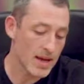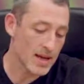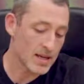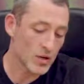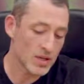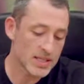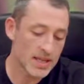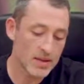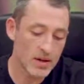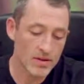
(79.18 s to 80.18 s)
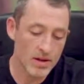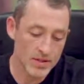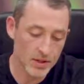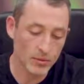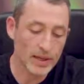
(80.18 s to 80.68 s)
And you can see that there
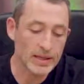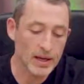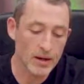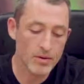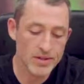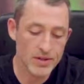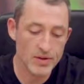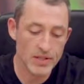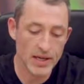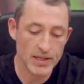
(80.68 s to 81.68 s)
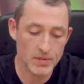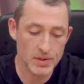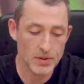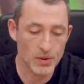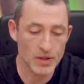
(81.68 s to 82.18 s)
is a green colour associated
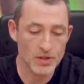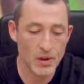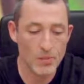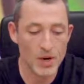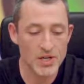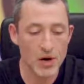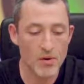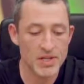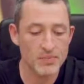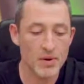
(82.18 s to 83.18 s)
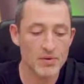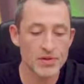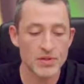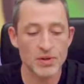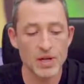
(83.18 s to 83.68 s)
with Talking Tom, which
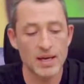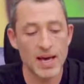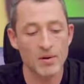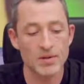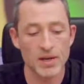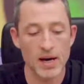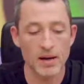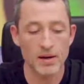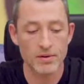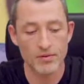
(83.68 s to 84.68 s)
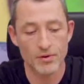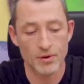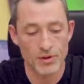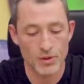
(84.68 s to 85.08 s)
corresponds to the counter colour for